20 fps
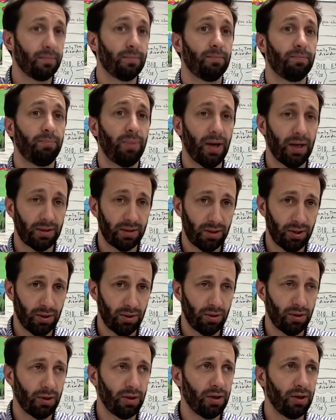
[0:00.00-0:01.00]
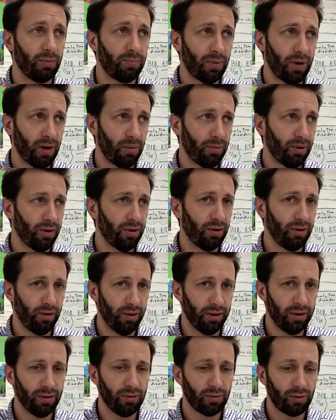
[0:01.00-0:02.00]
Bacteria
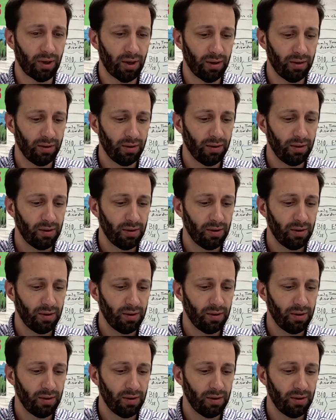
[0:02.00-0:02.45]
primarily, okay?